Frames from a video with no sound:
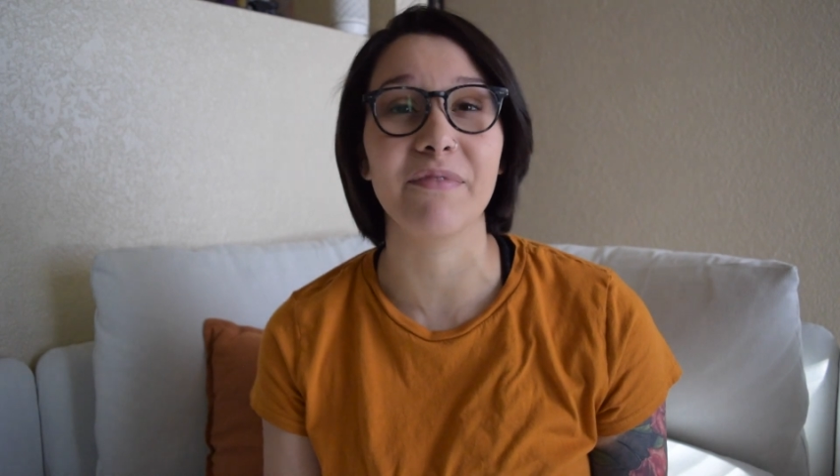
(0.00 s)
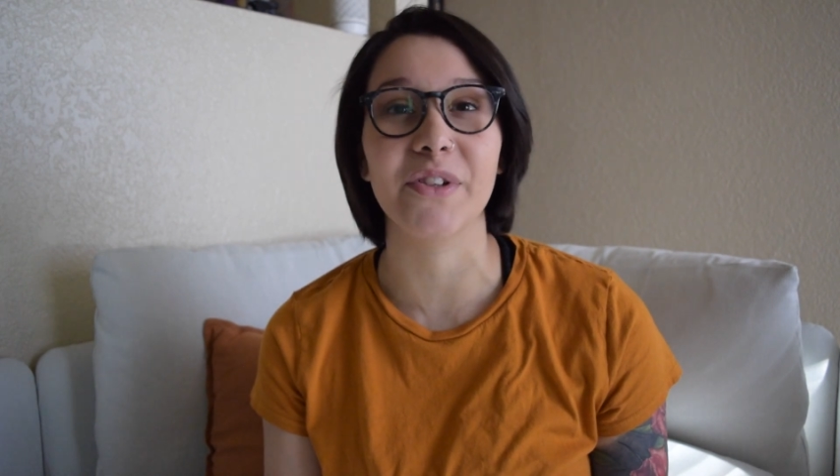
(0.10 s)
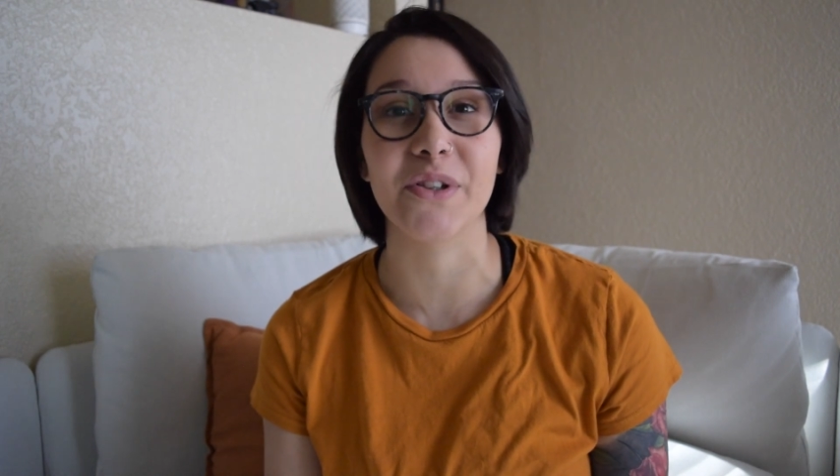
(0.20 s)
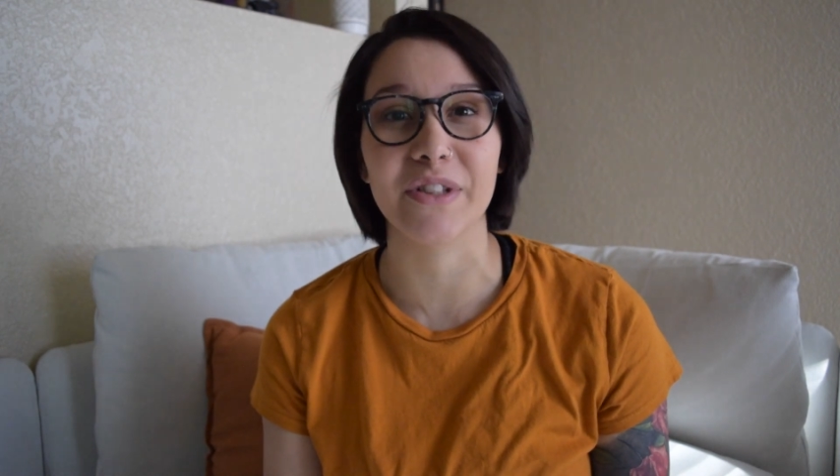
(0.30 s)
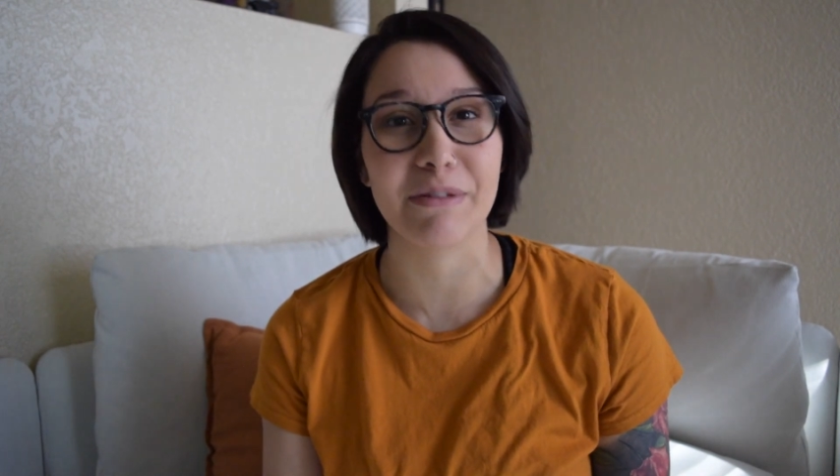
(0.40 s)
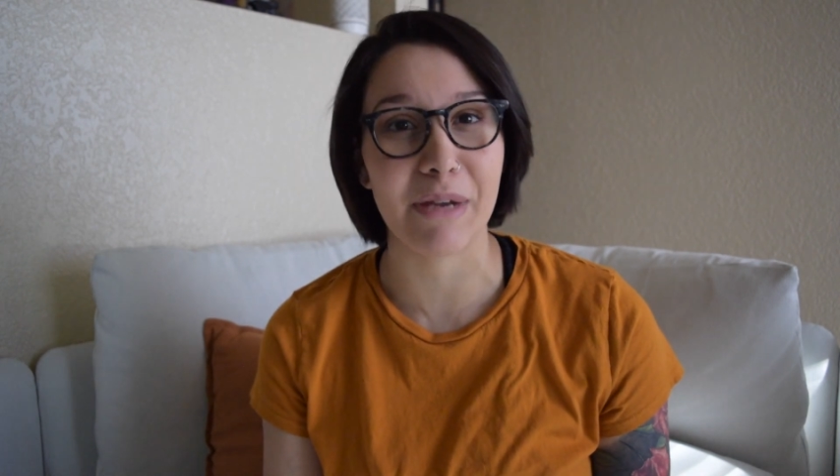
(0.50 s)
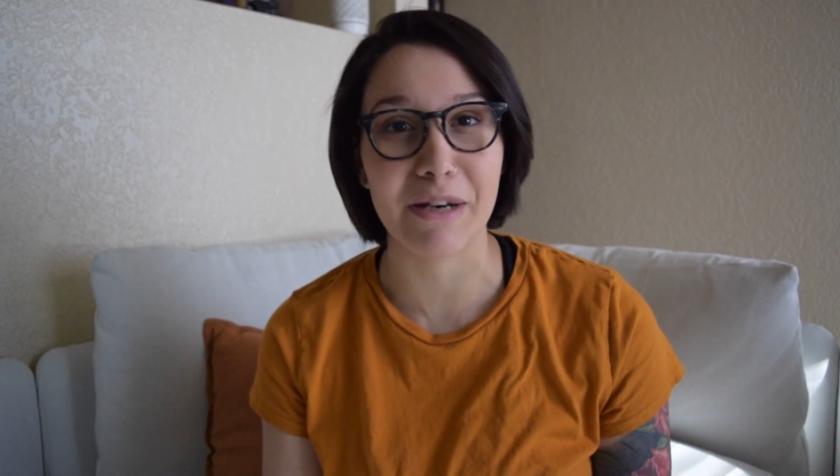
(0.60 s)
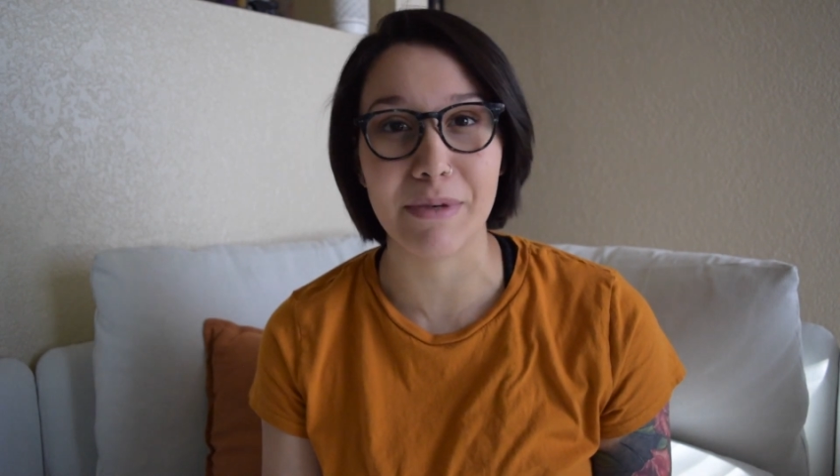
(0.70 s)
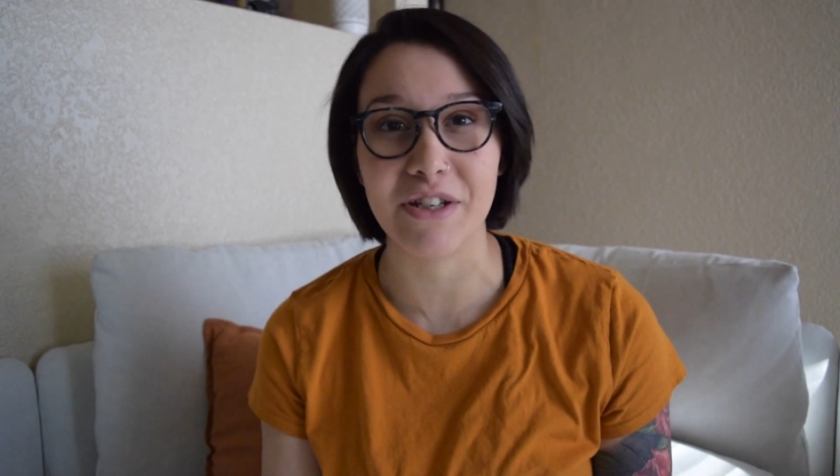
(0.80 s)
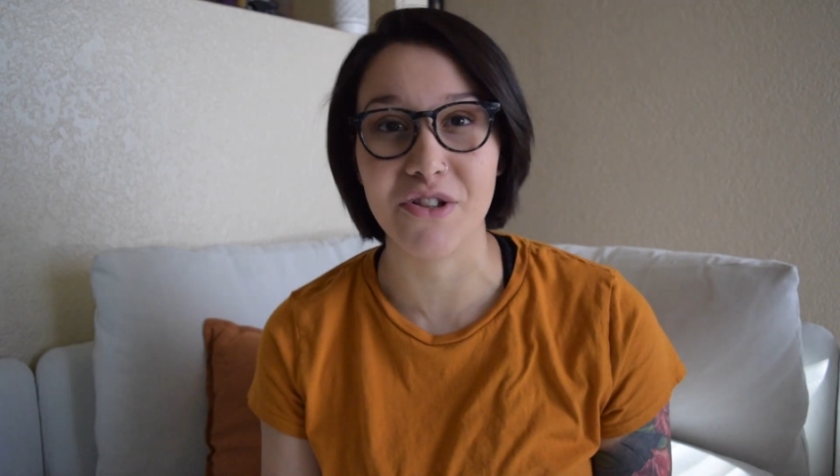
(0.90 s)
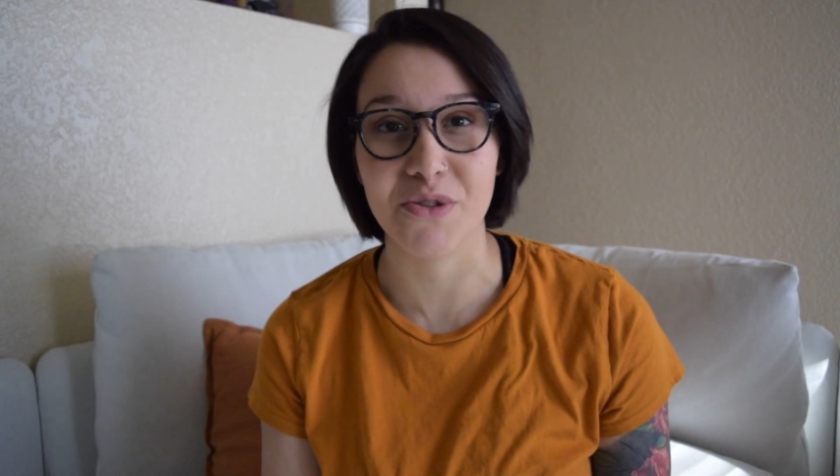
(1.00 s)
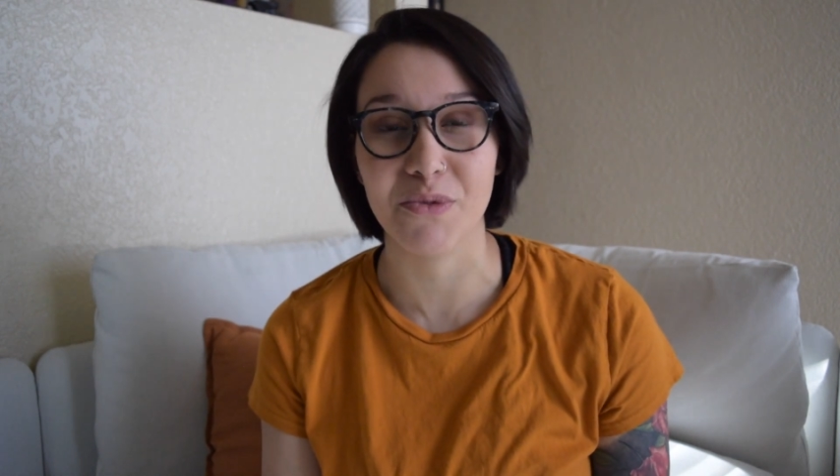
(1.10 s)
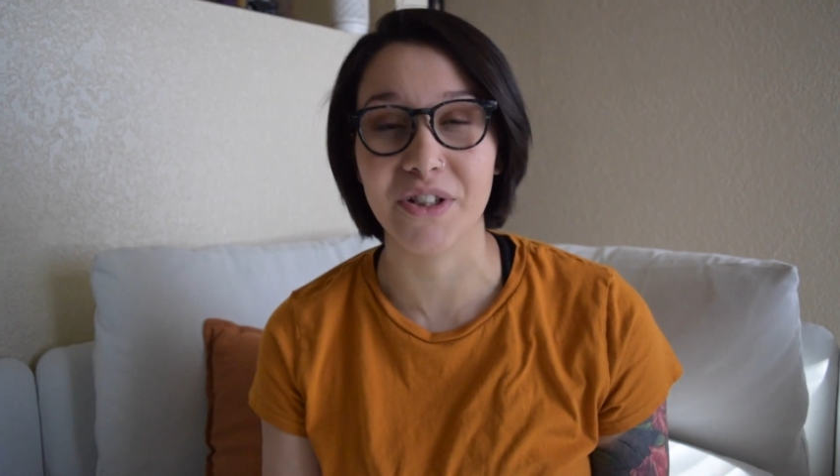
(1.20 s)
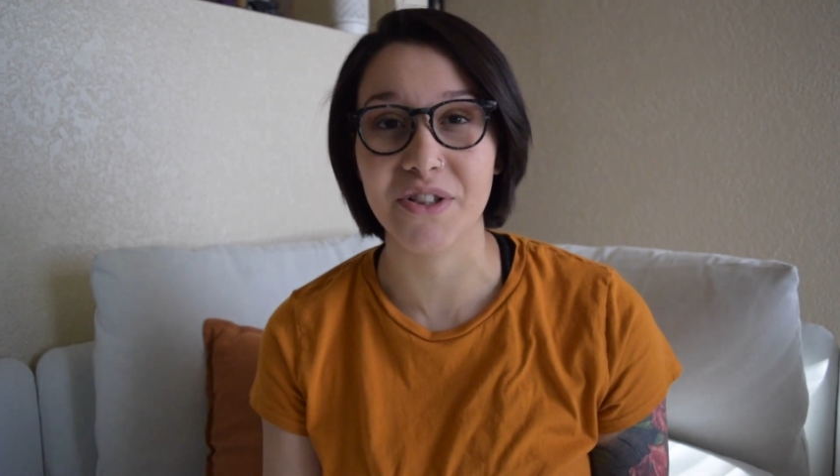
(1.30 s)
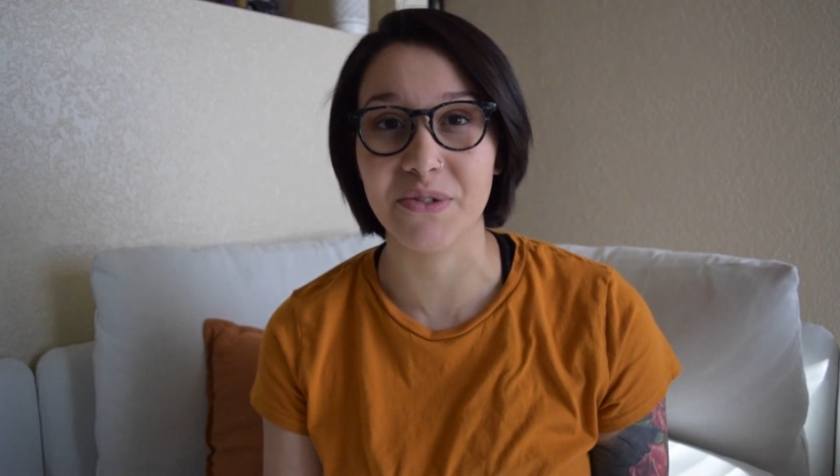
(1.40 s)
literally made me just
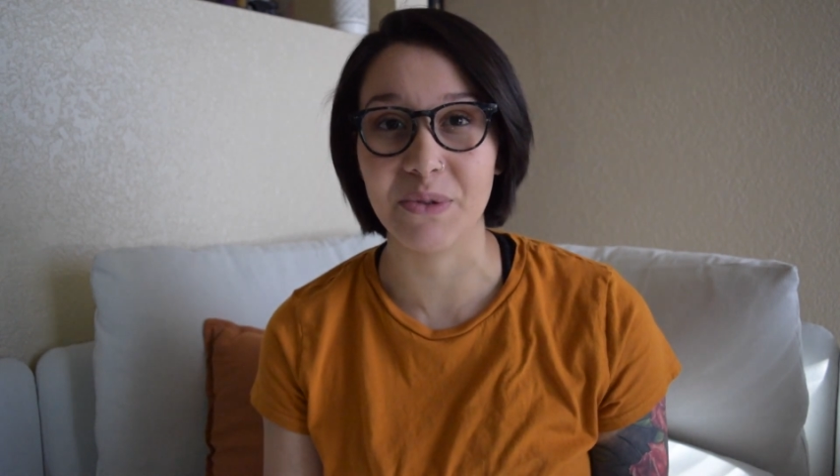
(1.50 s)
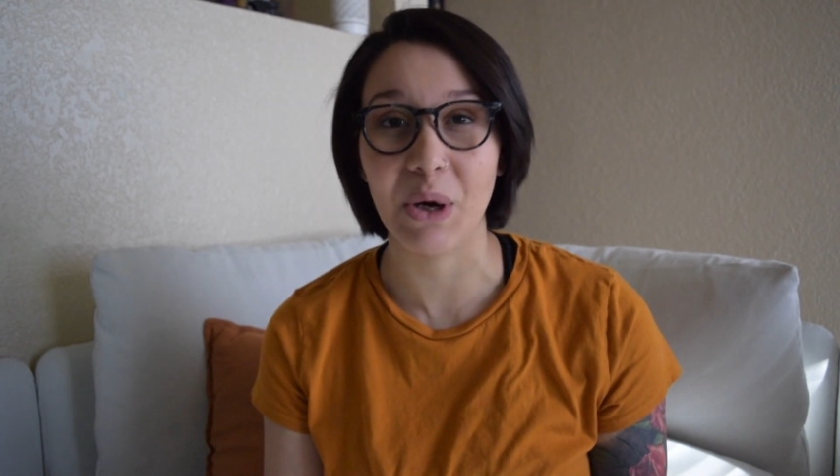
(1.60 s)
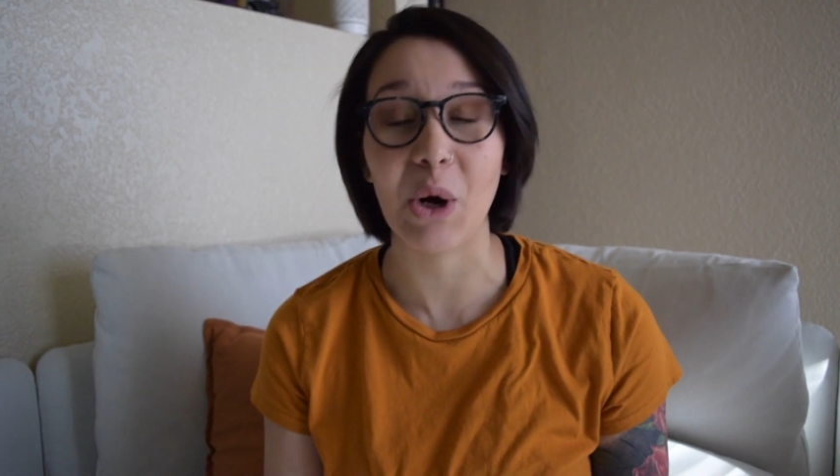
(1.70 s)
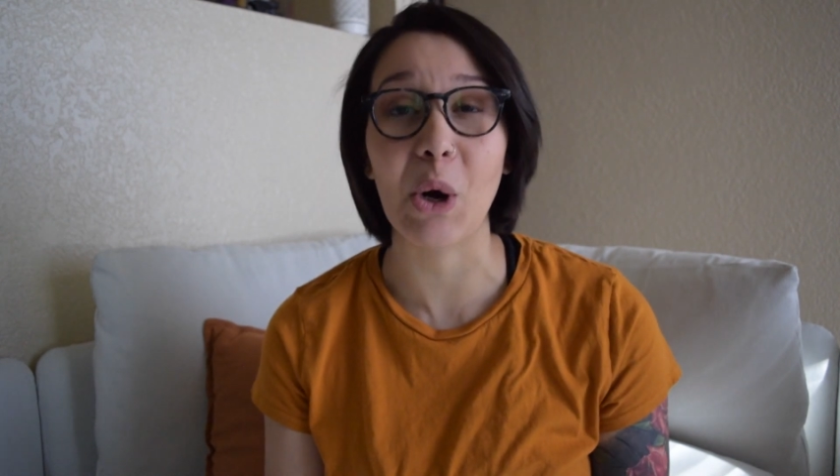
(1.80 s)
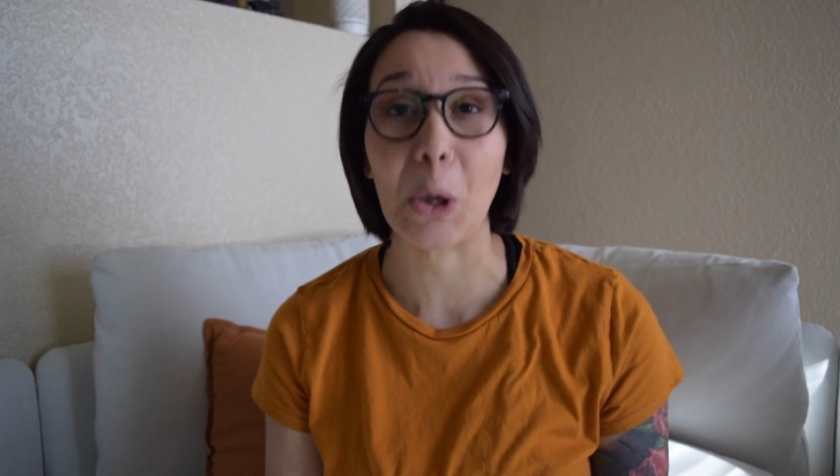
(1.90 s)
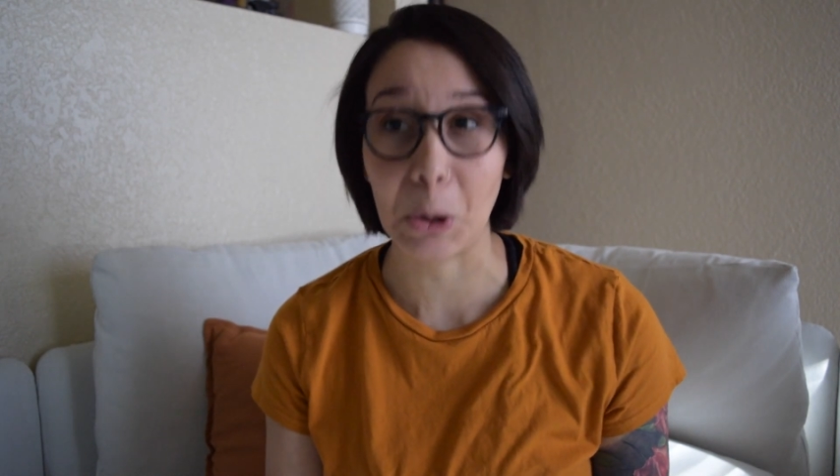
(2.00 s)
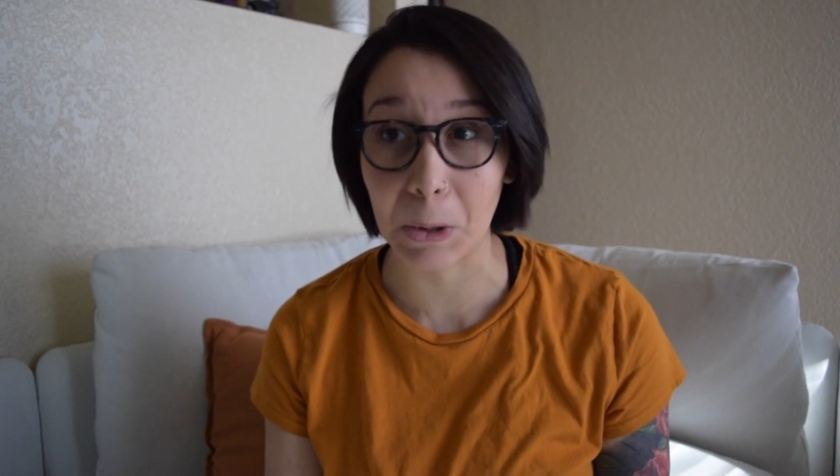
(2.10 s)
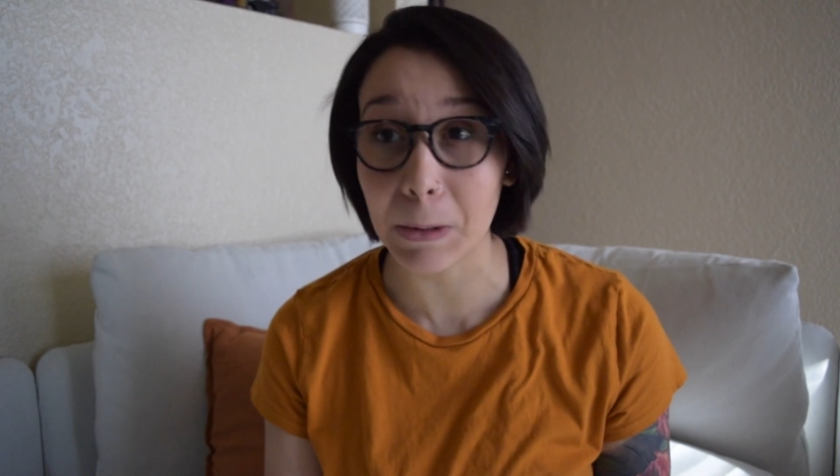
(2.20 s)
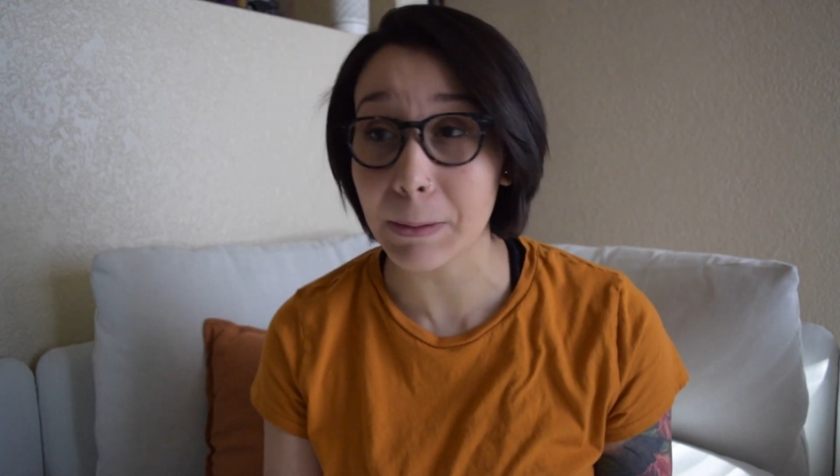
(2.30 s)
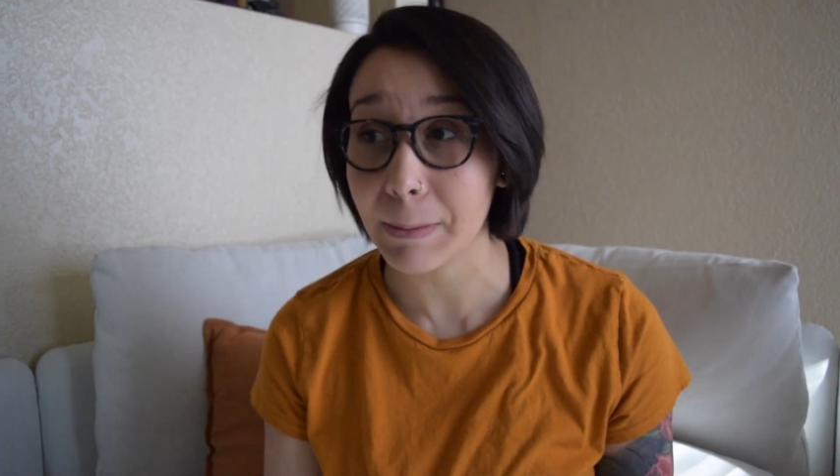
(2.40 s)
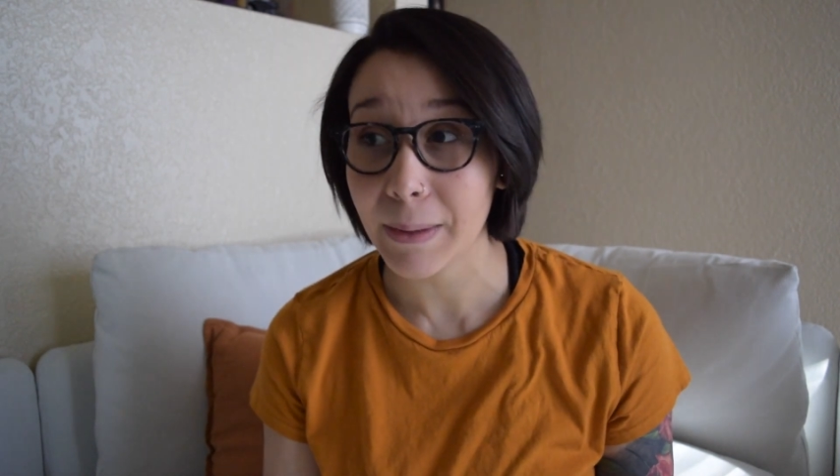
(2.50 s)
want to hurl.